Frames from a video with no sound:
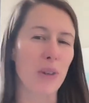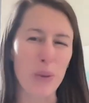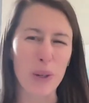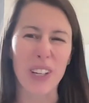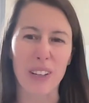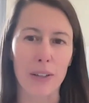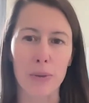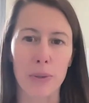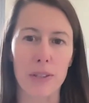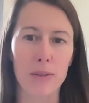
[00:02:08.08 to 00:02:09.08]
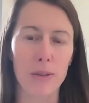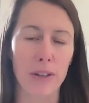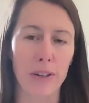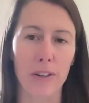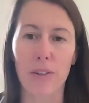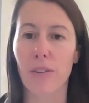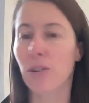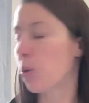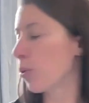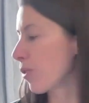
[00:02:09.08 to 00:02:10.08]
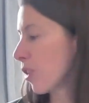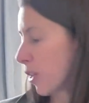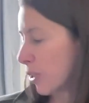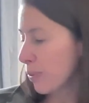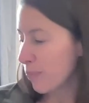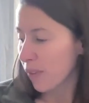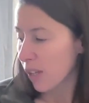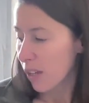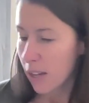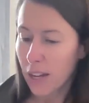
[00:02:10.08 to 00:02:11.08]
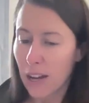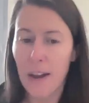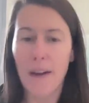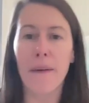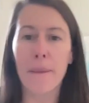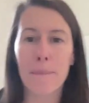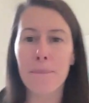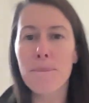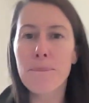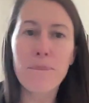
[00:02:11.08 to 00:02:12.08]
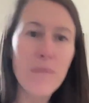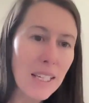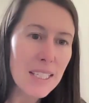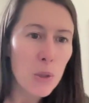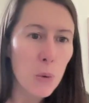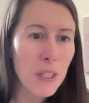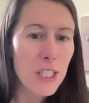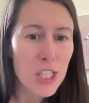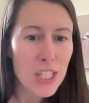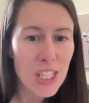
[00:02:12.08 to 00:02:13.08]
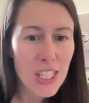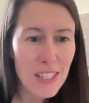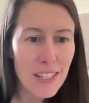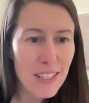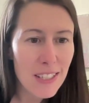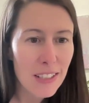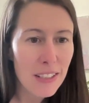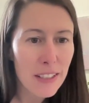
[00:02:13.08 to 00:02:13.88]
I work a lot with cold color. Next question.